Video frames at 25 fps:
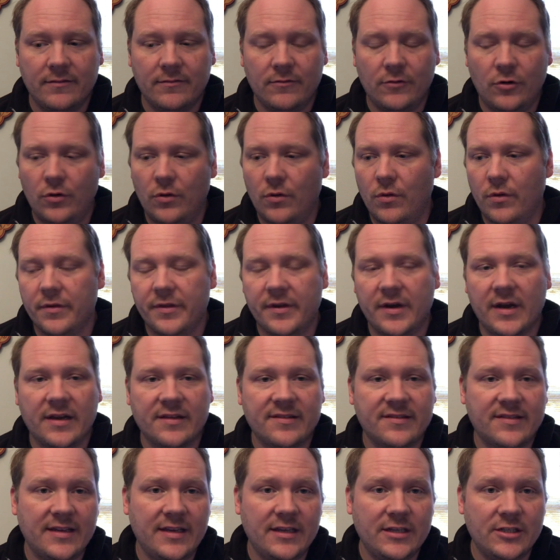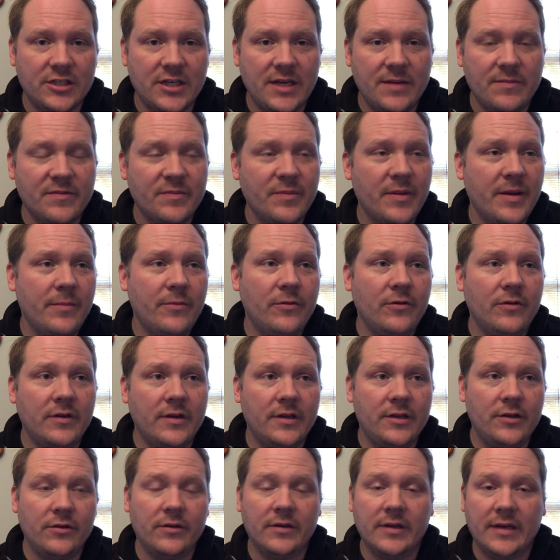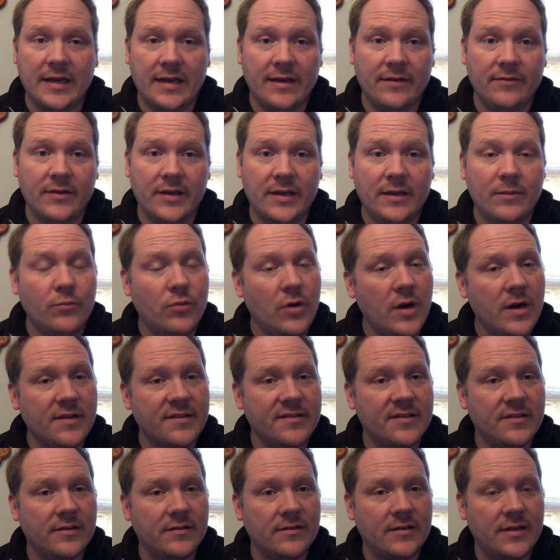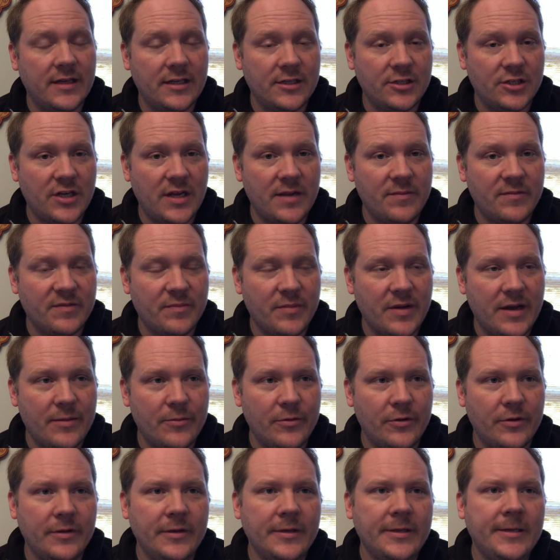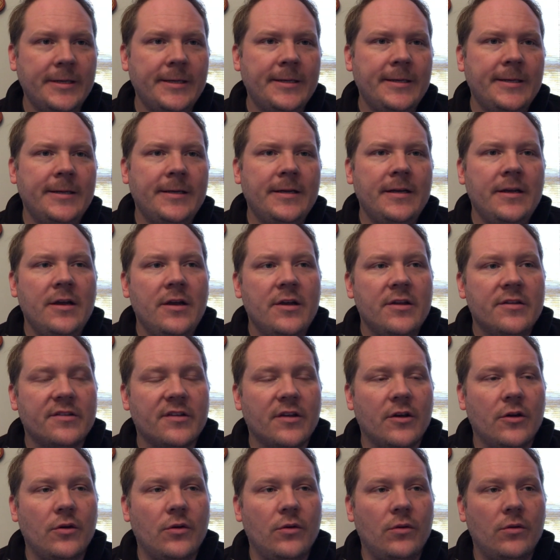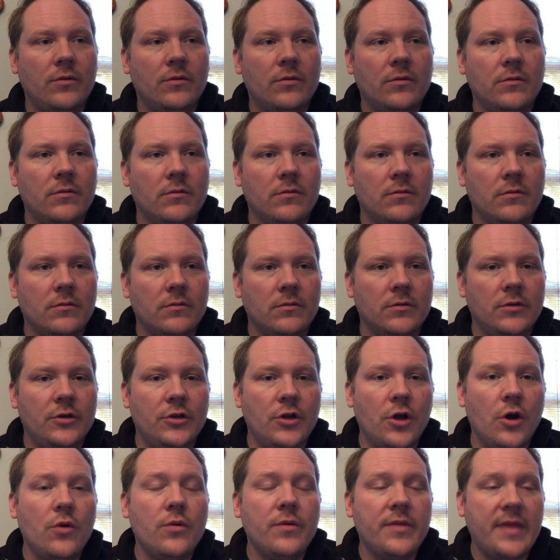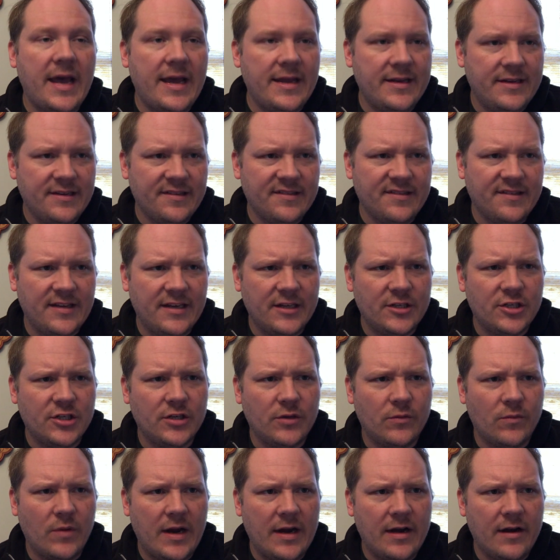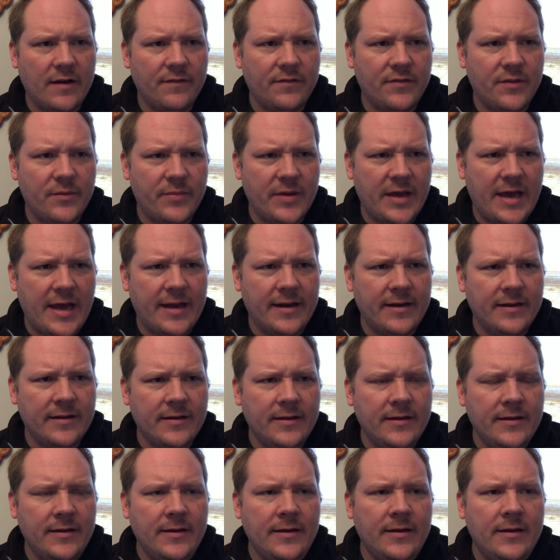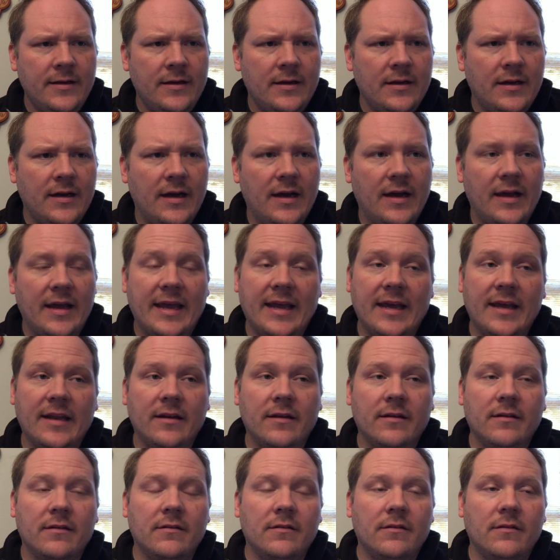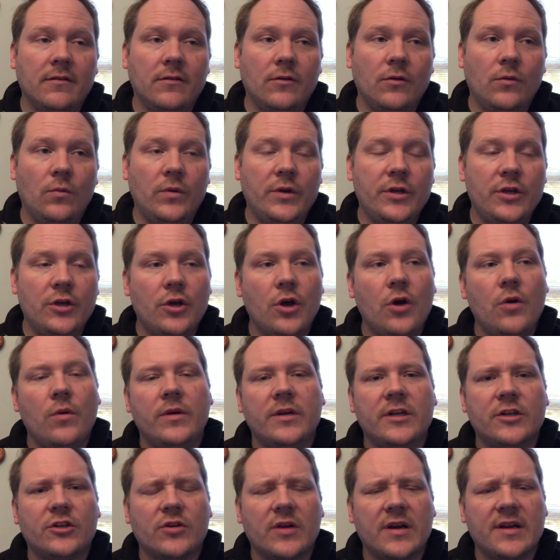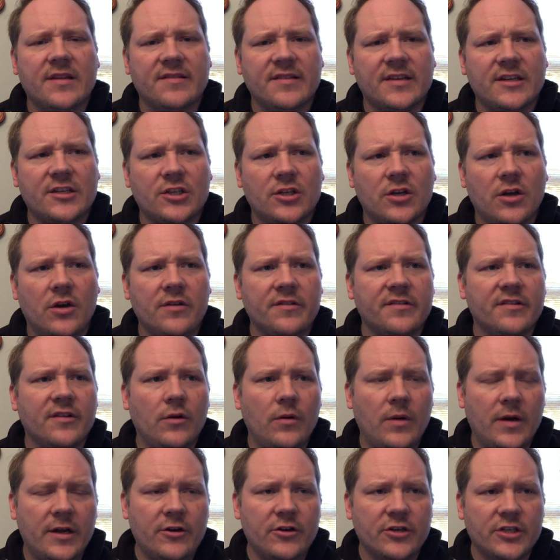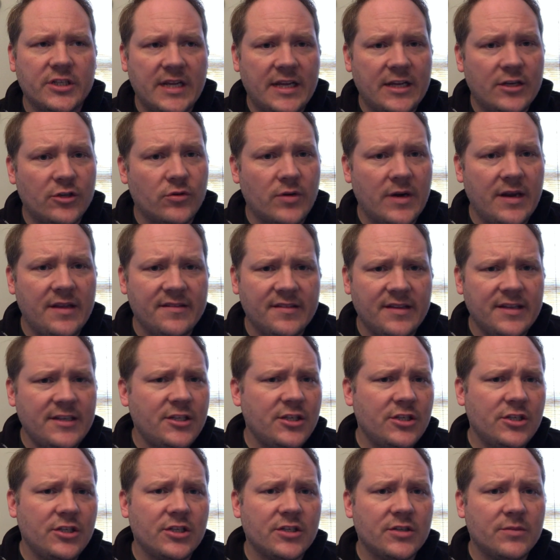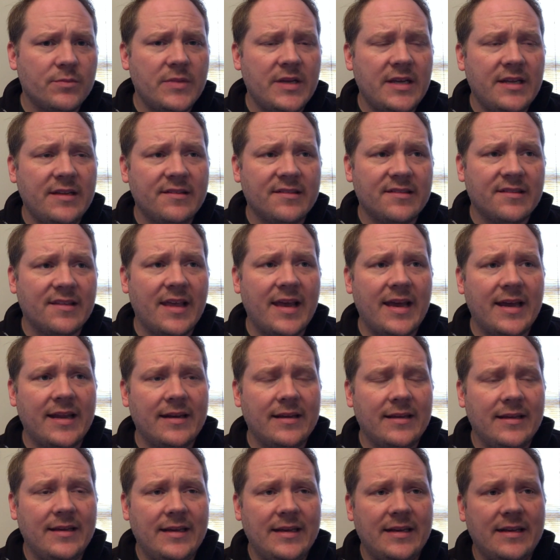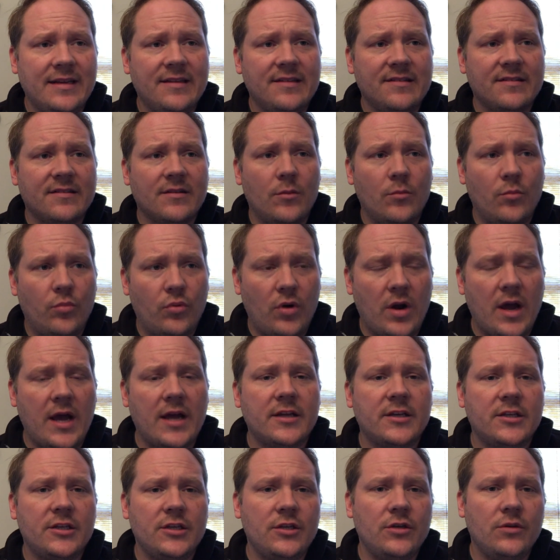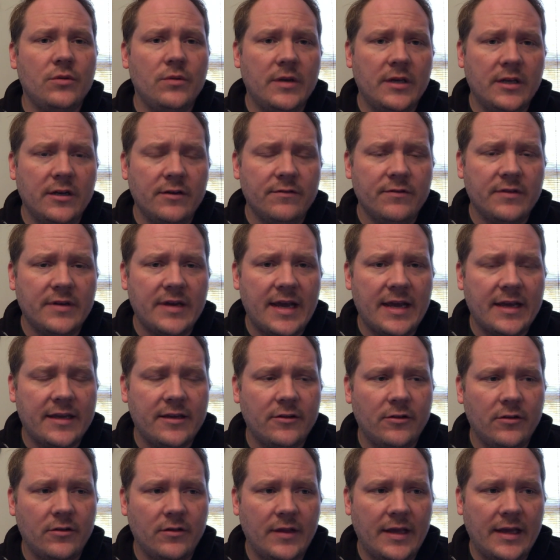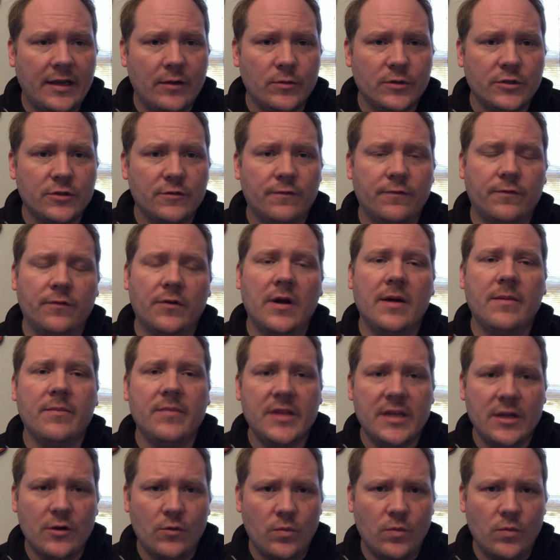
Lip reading: or Orthodox King James Bible, and you could have a Protestant King James Bible. So know that distinction right off the bat. And when you go into translation also, understand translation just means that it is brought to you in a vernacular language from the